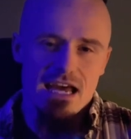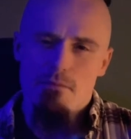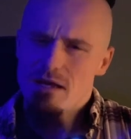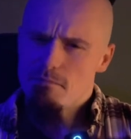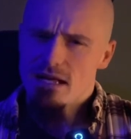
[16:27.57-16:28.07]
In
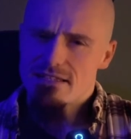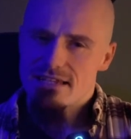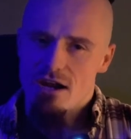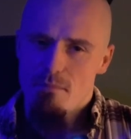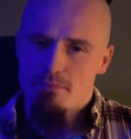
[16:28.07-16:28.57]
a meal plan
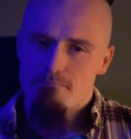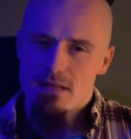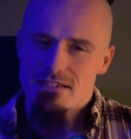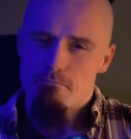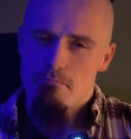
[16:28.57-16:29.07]
setup,
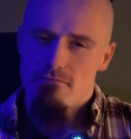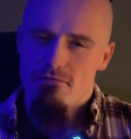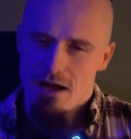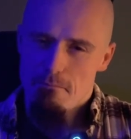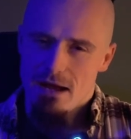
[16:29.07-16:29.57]
as
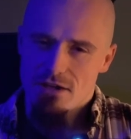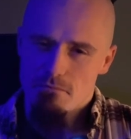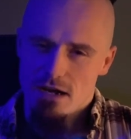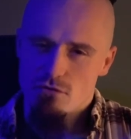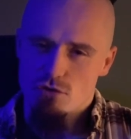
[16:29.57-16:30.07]
fat
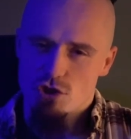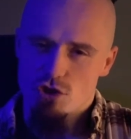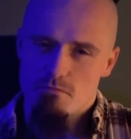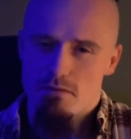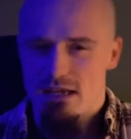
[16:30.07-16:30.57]
macros
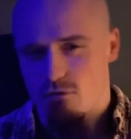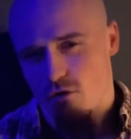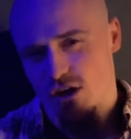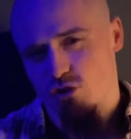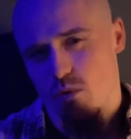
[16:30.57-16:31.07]
should be
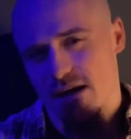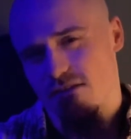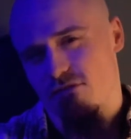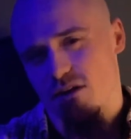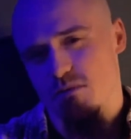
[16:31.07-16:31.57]
around 20
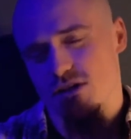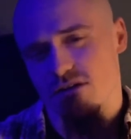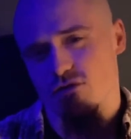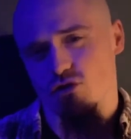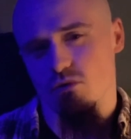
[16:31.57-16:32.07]
to
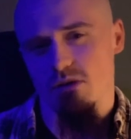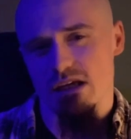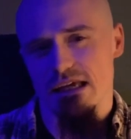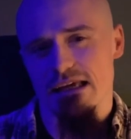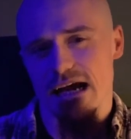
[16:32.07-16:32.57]
30% of your total